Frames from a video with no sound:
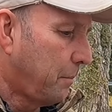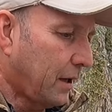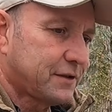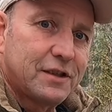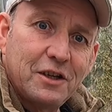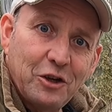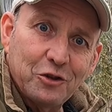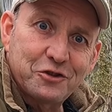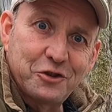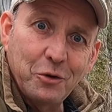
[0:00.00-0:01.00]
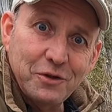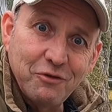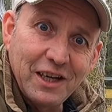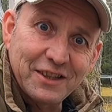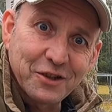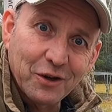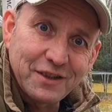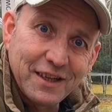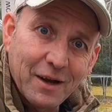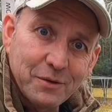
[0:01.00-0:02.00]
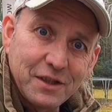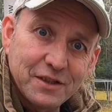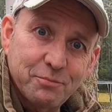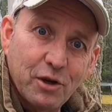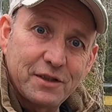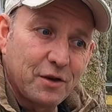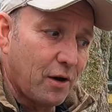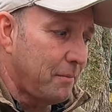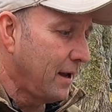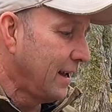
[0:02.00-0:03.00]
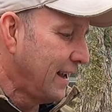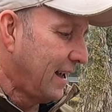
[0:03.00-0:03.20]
But lots to do. It's really exciting now, isn't it? Springtime.